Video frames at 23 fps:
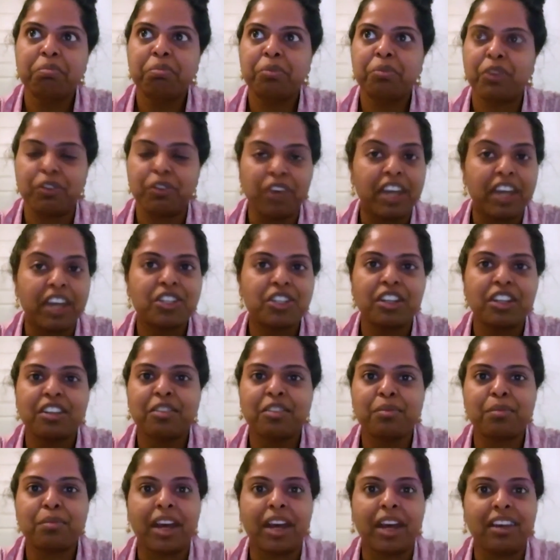
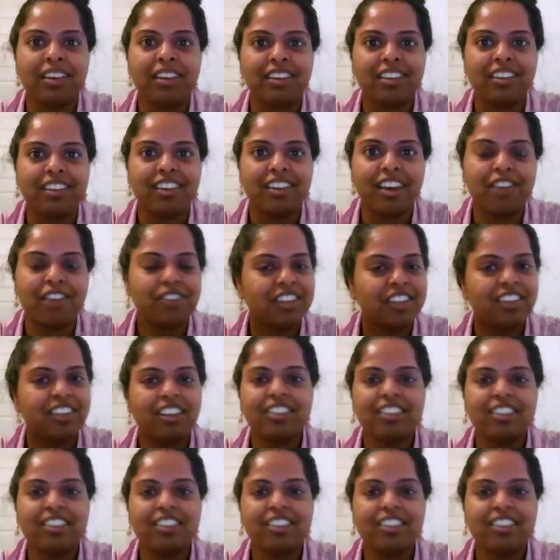profession, my everything